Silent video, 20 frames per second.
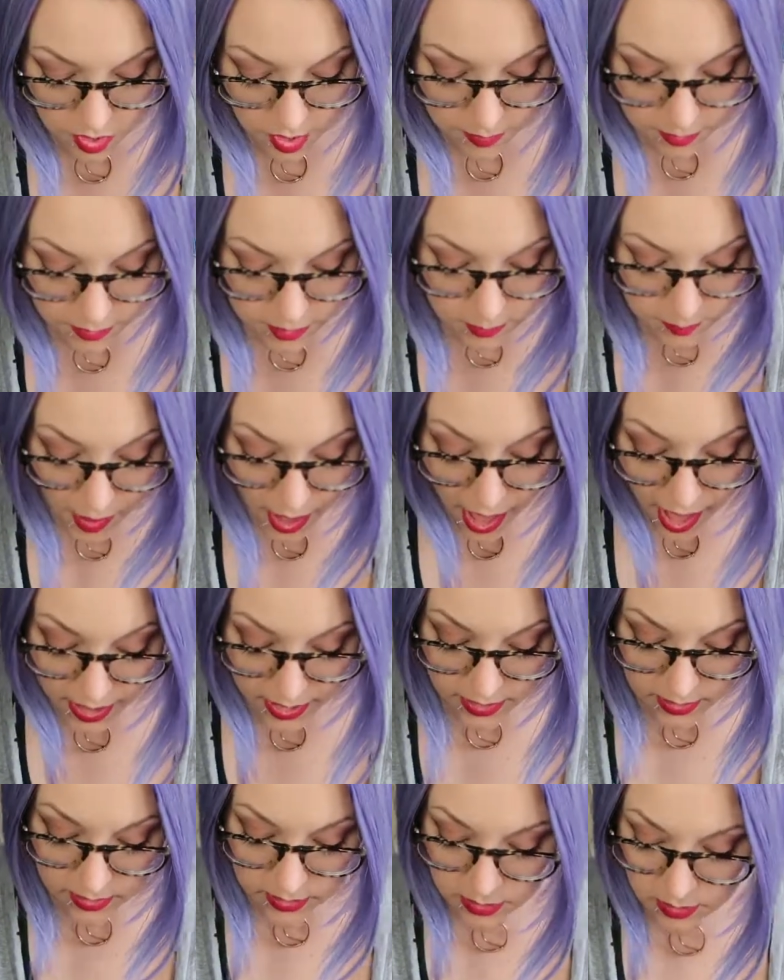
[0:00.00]
Rebel
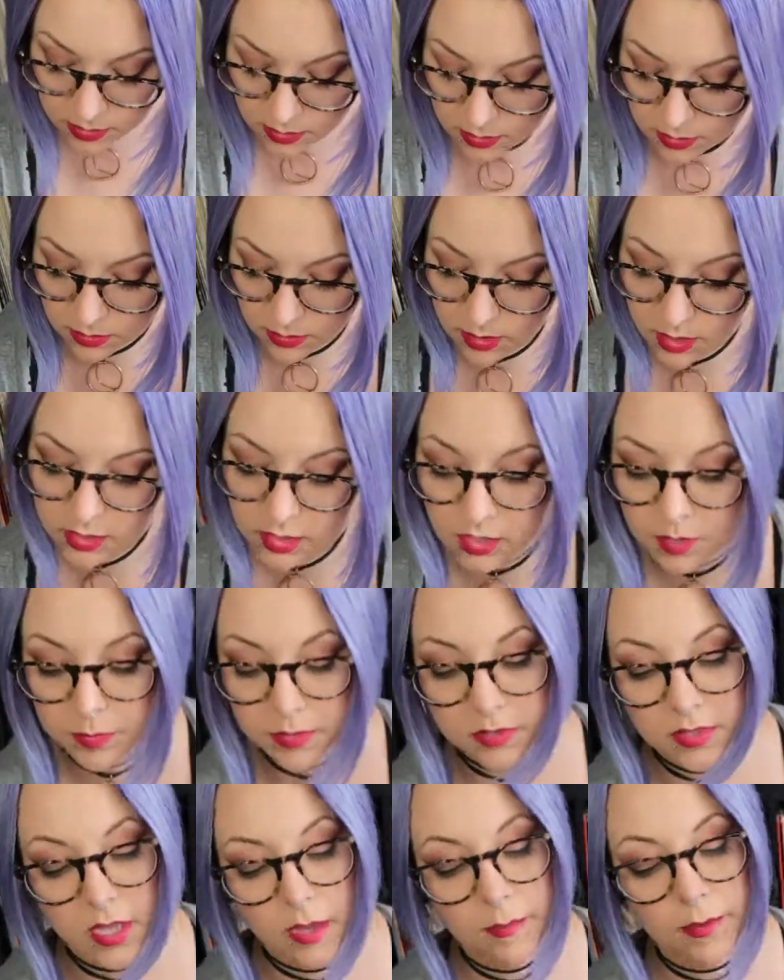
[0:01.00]
Spies. I need to
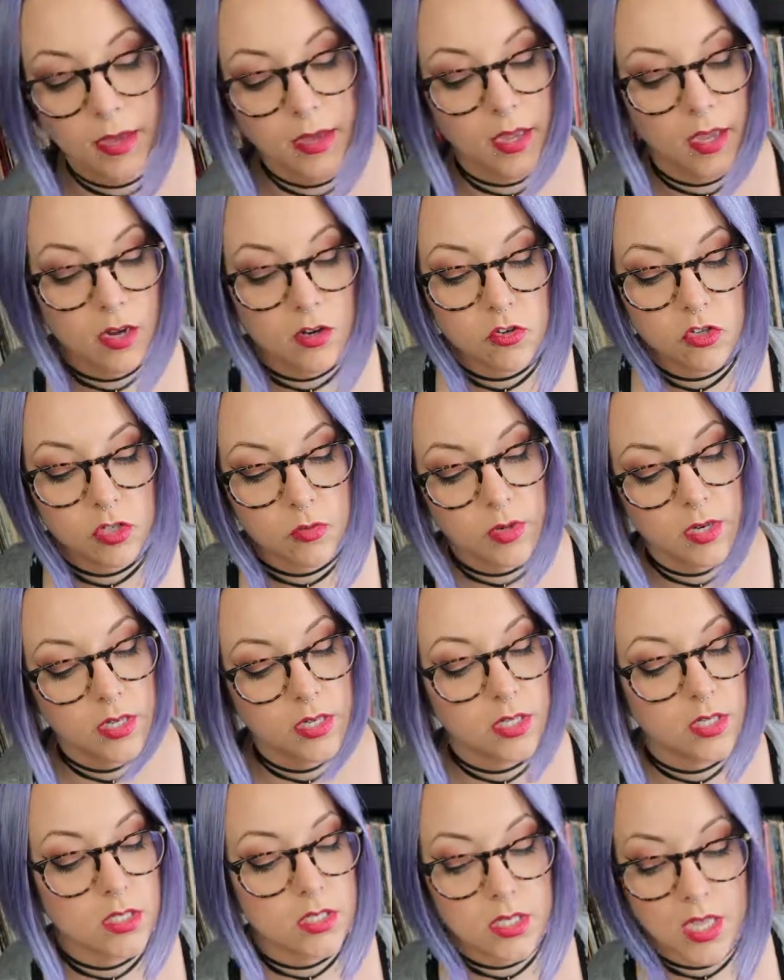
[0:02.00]
put that back actually where it
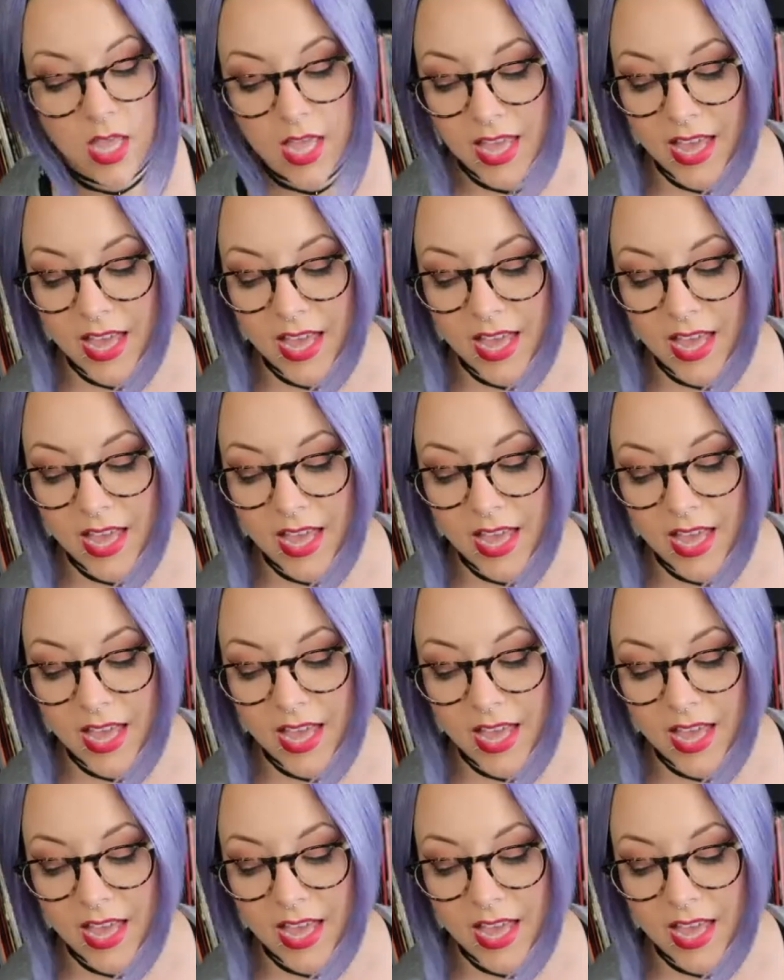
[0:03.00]
is.